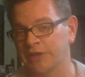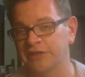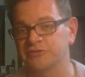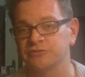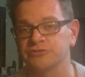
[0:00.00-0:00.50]
we
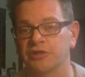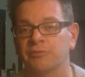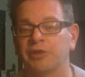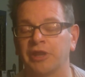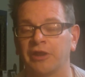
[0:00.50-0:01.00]
got a
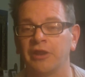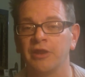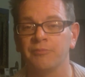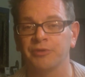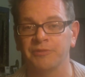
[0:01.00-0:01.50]
two-termer here.
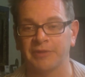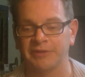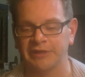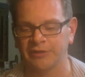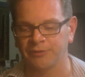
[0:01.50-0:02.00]
Pretty
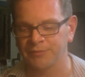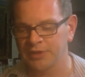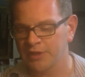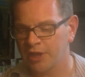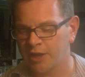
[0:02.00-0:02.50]
big deal.
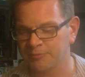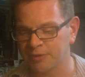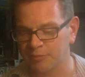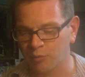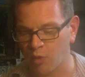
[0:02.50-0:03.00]
Um,
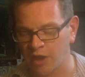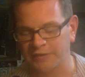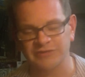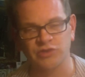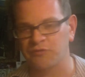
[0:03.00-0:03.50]
number
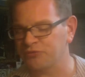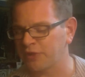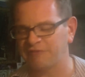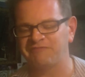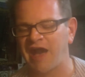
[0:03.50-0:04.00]
one, let's go
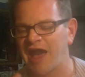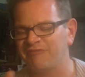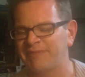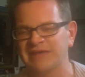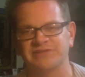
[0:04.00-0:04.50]
through like
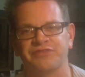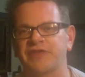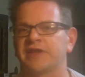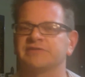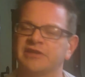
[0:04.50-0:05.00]
five basic
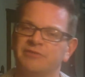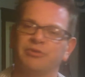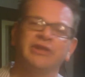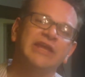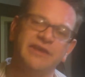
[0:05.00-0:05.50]
things that he
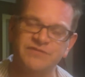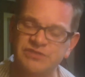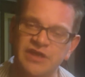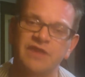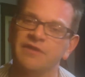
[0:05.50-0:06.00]

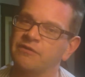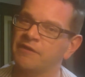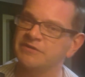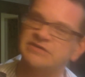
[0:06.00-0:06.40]
believes that are on